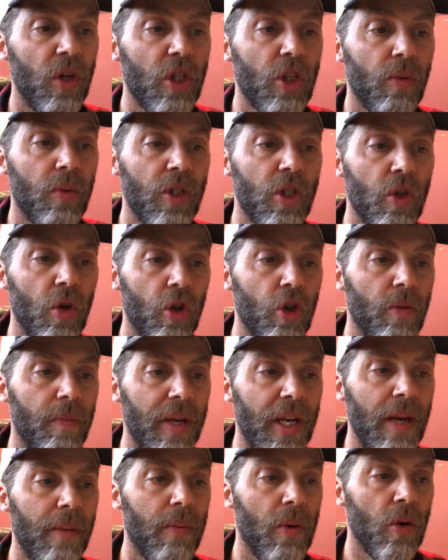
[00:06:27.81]
So when social
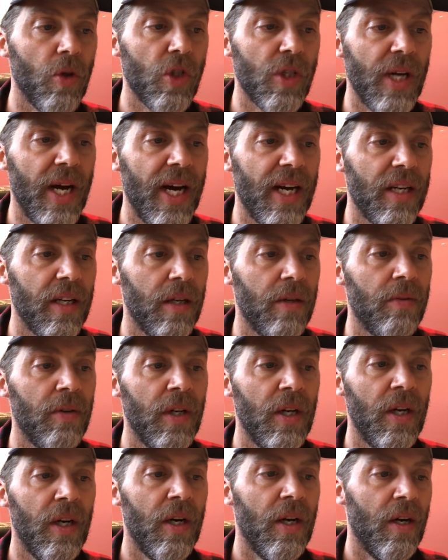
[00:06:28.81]
media posts talk of,
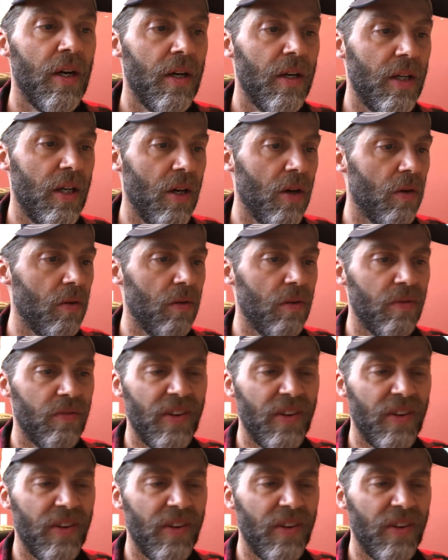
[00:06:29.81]
you know,